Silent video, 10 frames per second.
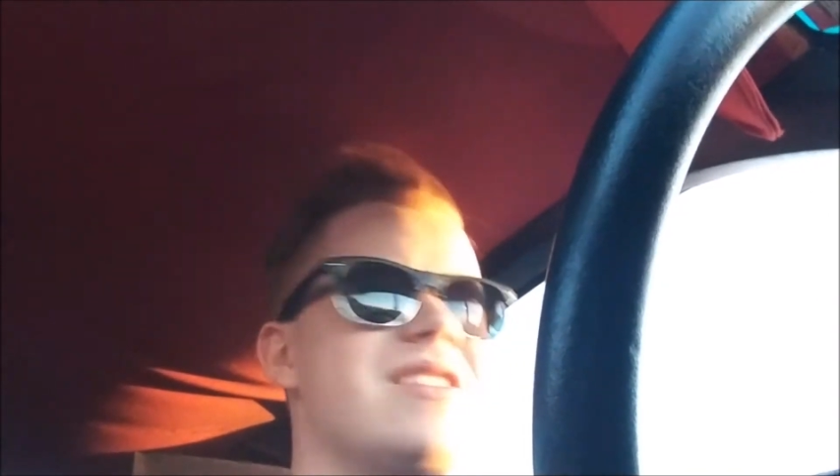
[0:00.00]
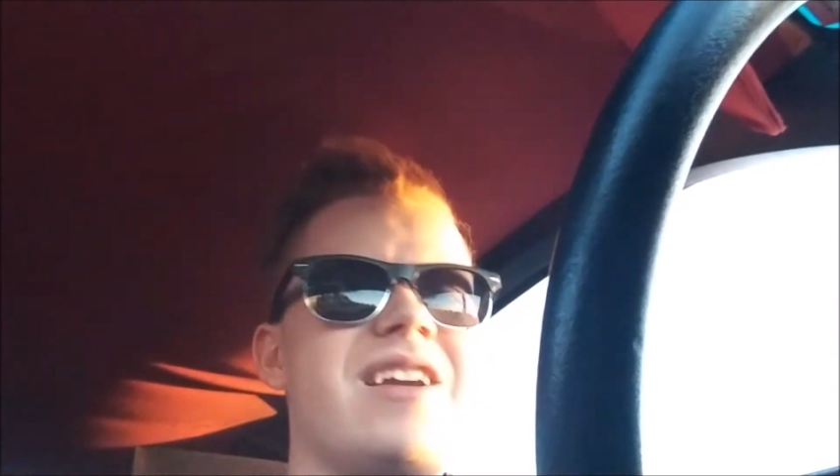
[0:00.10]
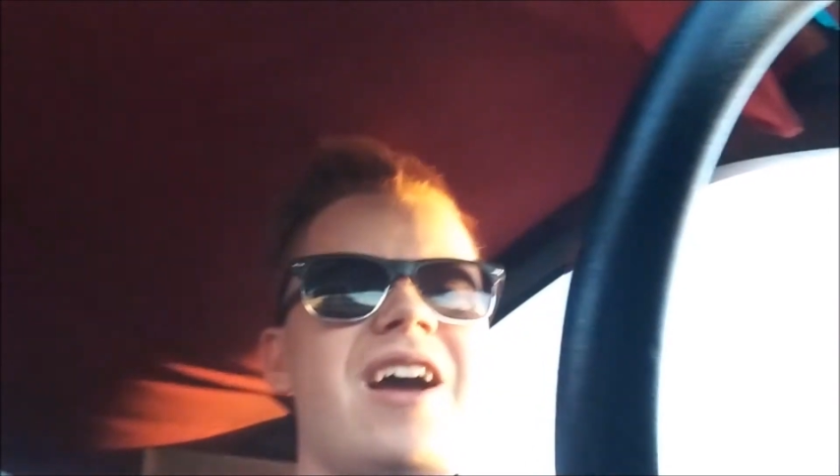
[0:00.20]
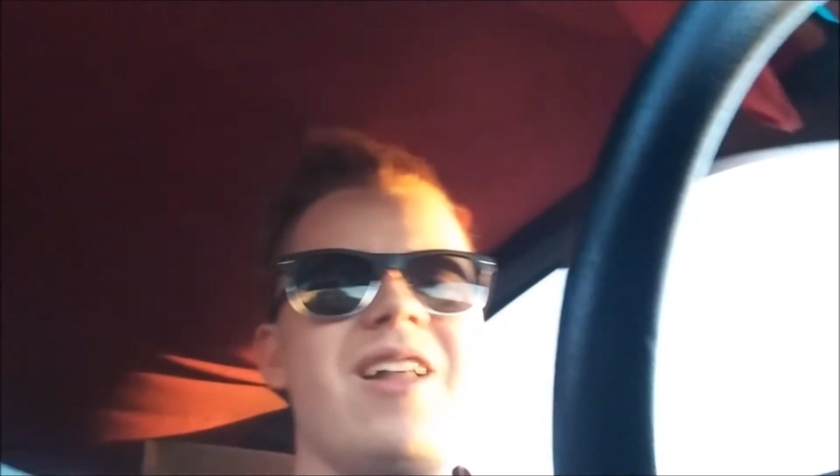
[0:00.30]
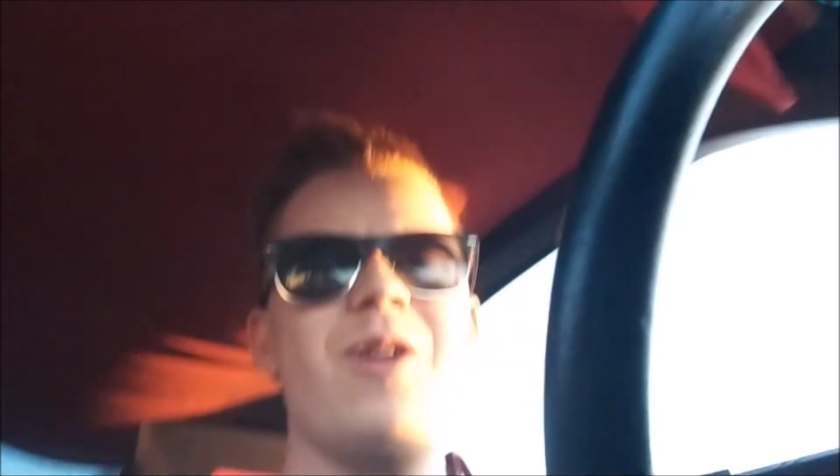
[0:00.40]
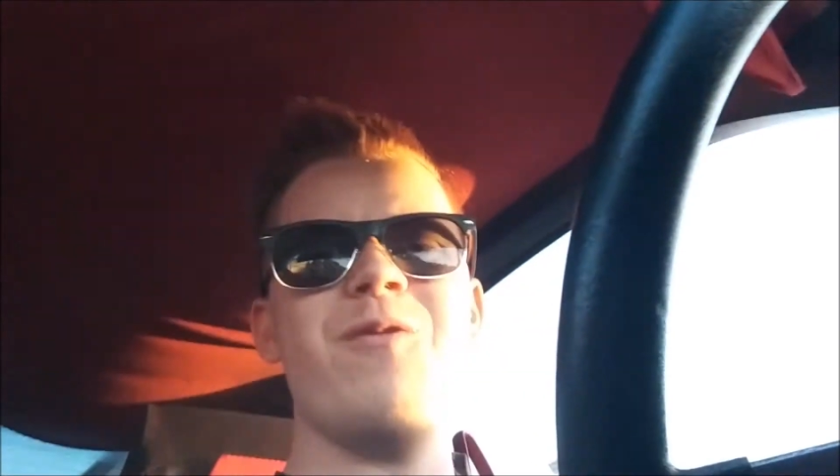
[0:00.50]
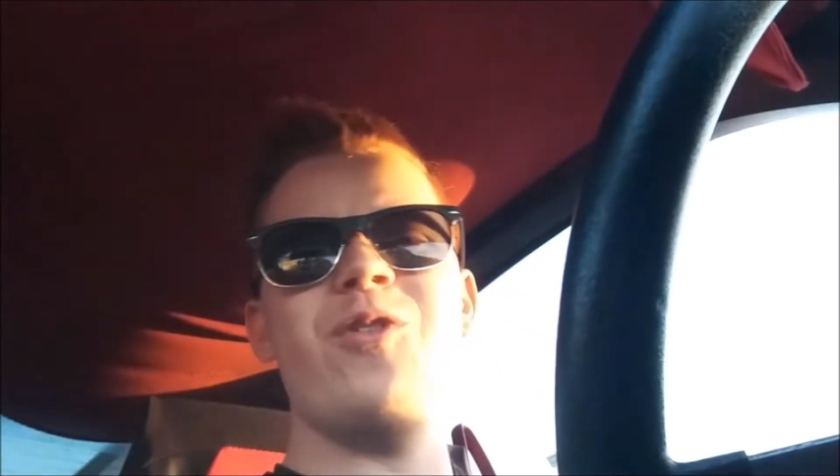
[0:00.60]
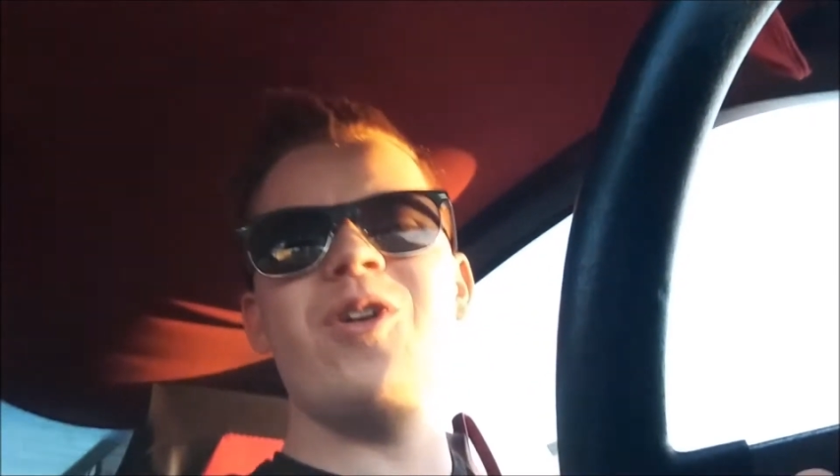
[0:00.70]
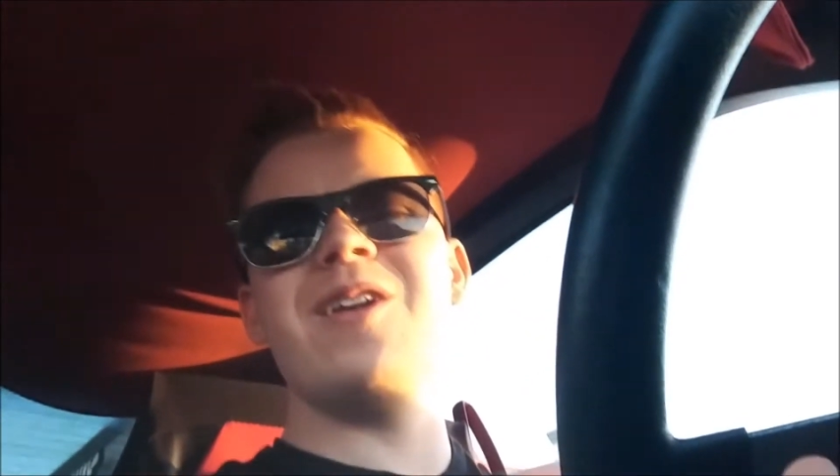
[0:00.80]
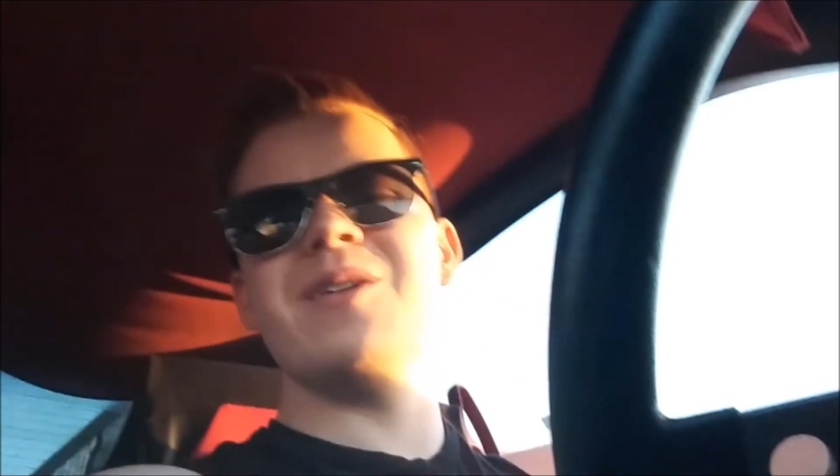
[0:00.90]

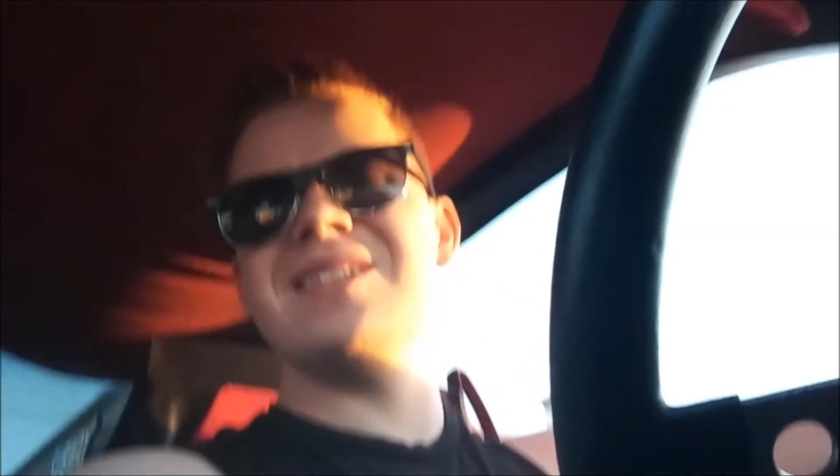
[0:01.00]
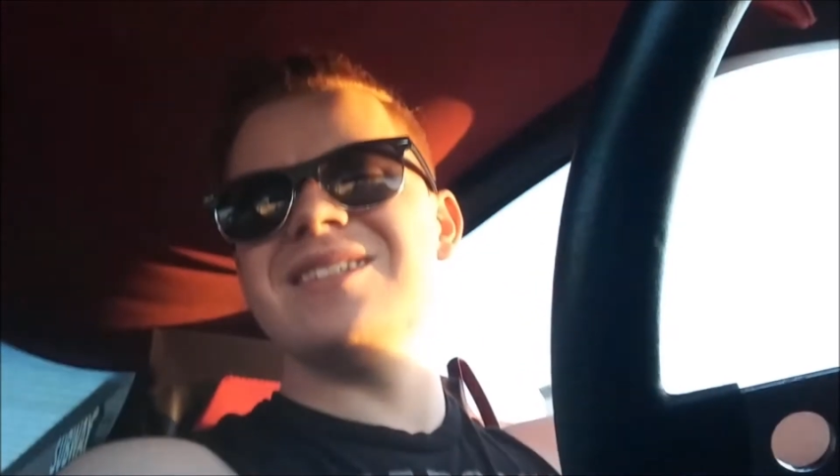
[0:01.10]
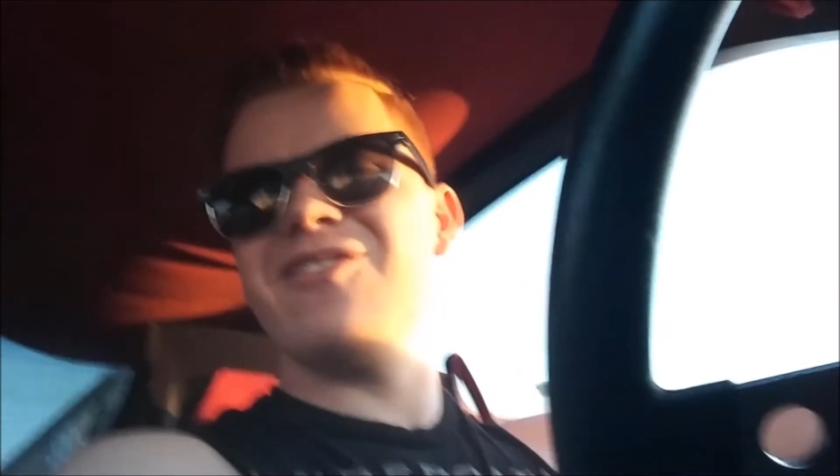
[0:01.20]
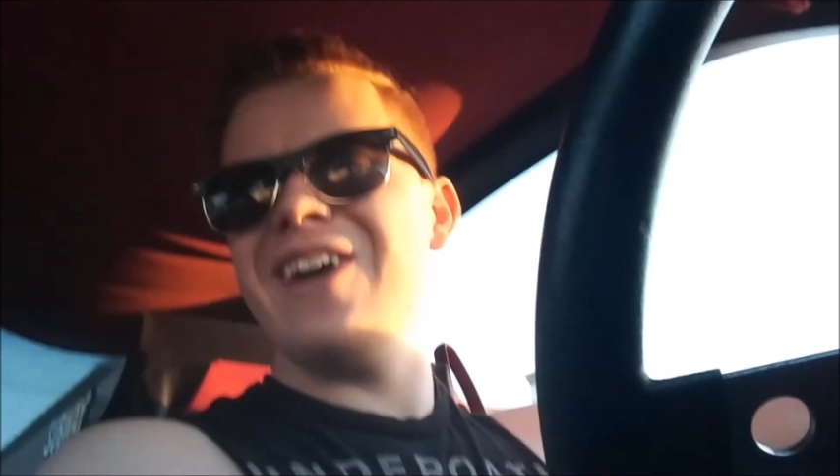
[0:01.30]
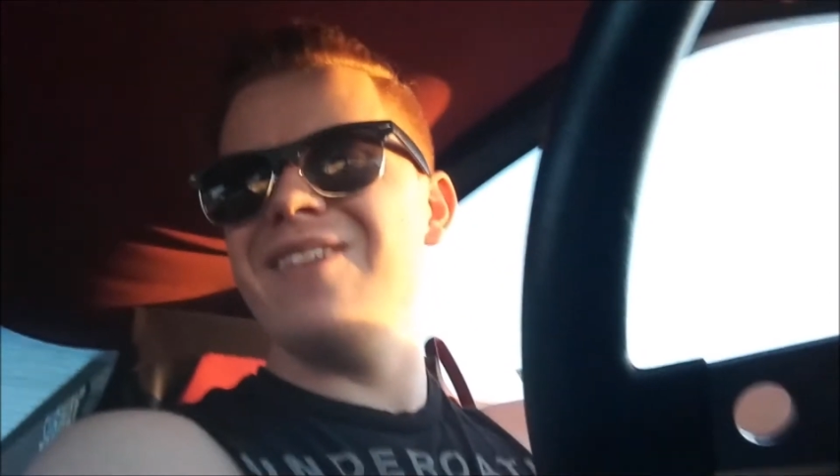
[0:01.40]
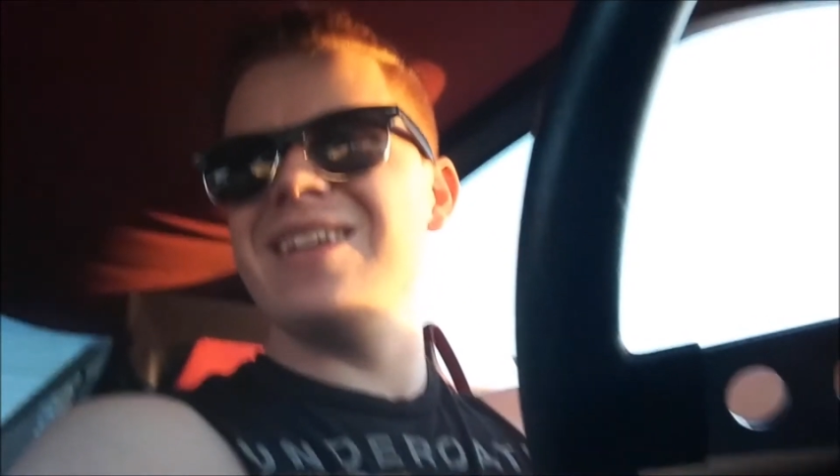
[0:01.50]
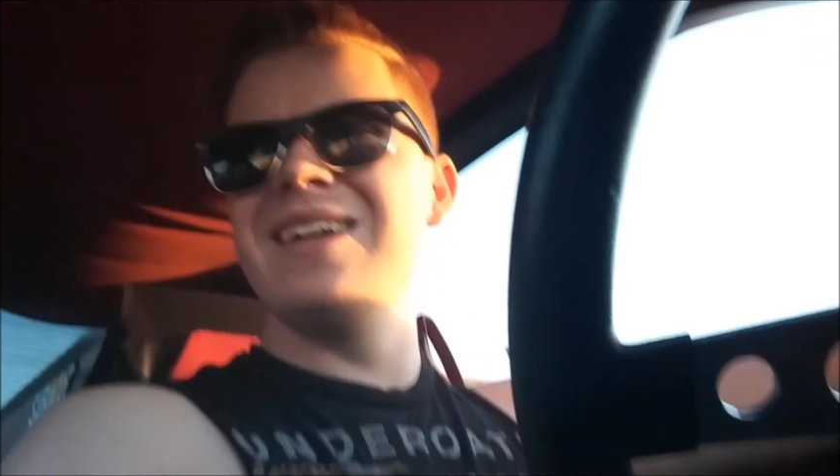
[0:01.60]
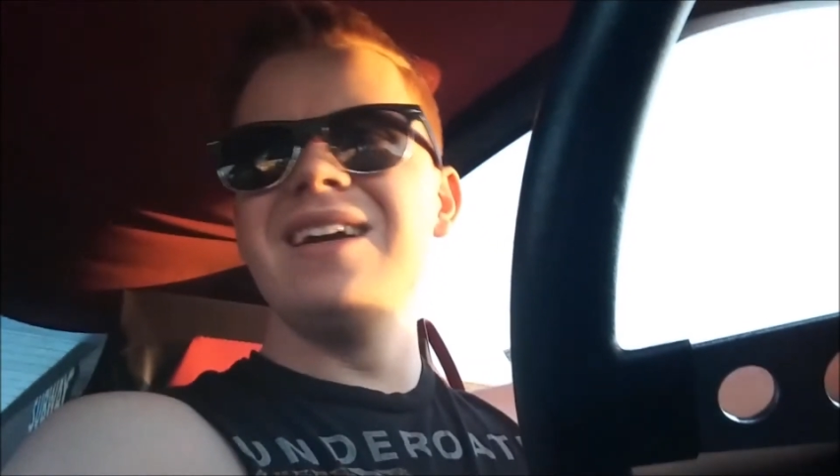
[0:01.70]
California with his family.